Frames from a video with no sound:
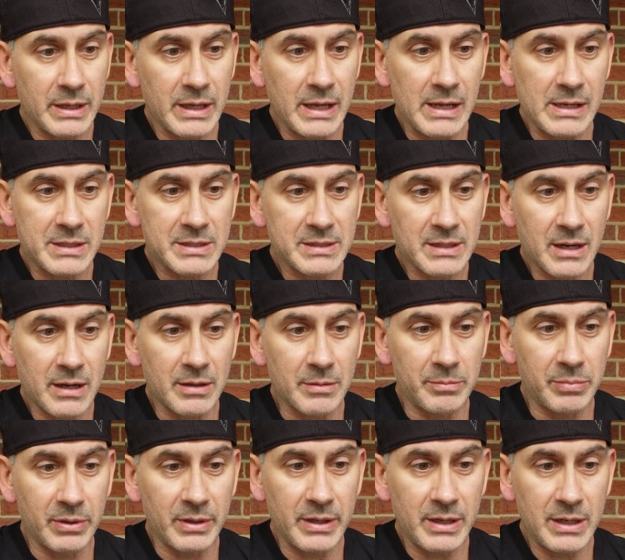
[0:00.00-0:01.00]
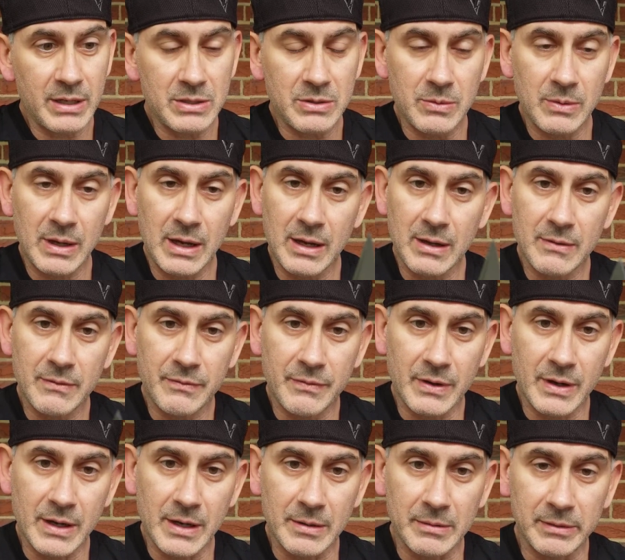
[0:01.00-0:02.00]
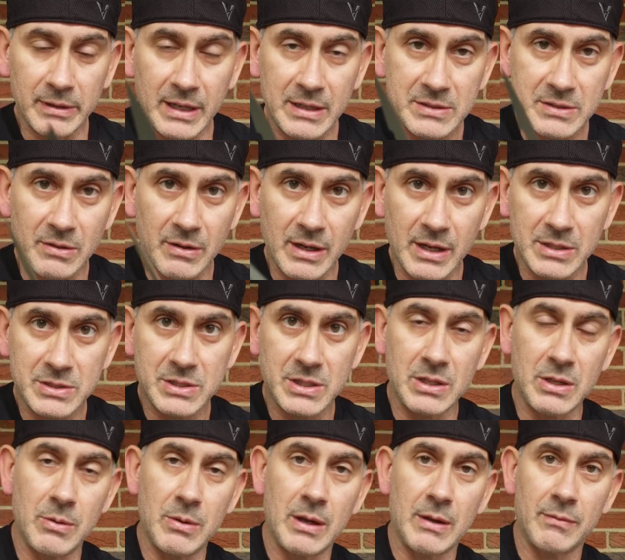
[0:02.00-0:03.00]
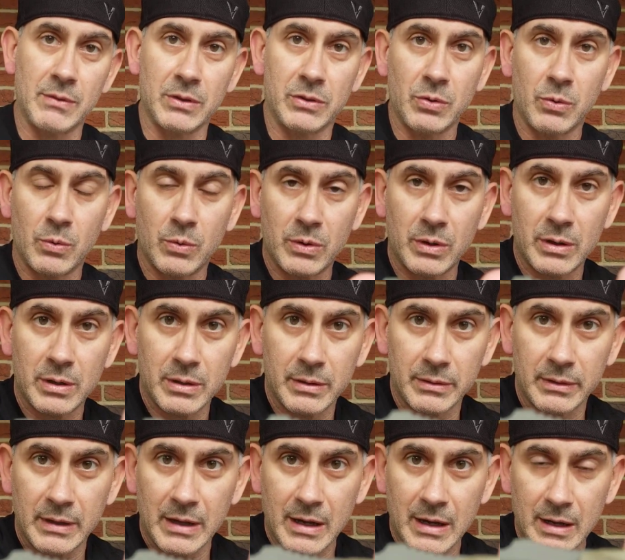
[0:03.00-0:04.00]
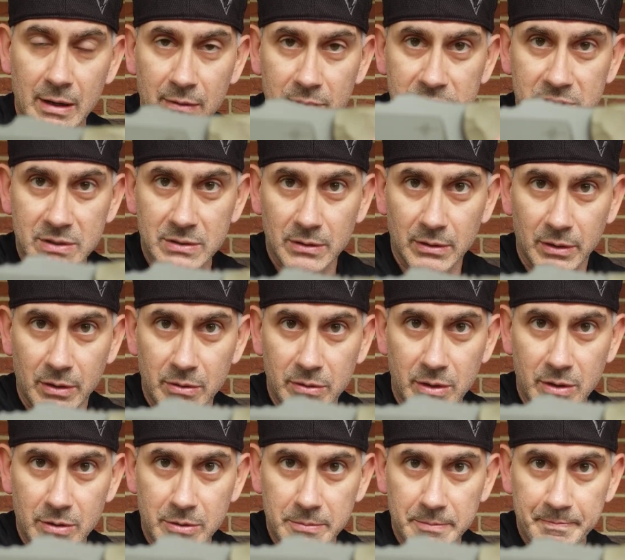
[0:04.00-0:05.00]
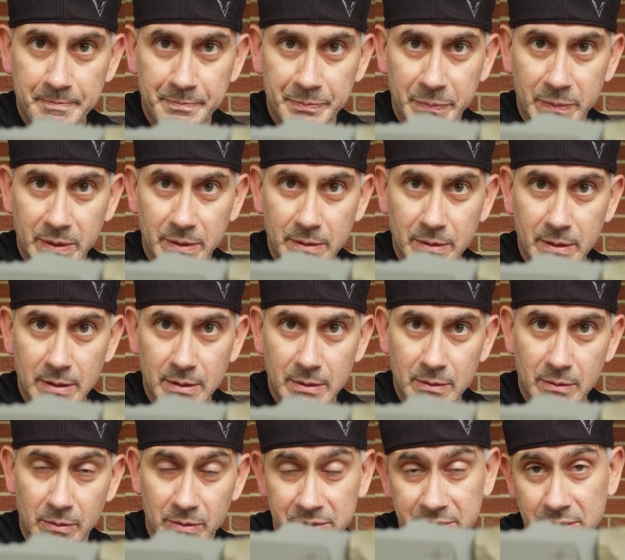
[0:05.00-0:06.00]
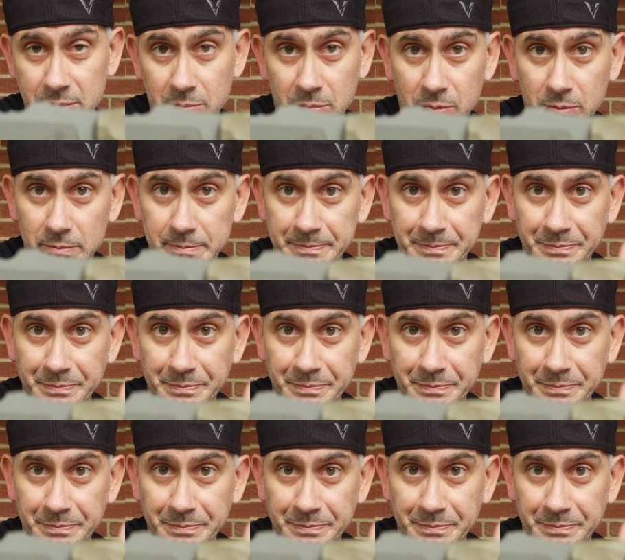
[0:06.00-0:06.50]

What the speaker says: each side of the blade, you have laser etching. You have the Toor Knives logo or symbol.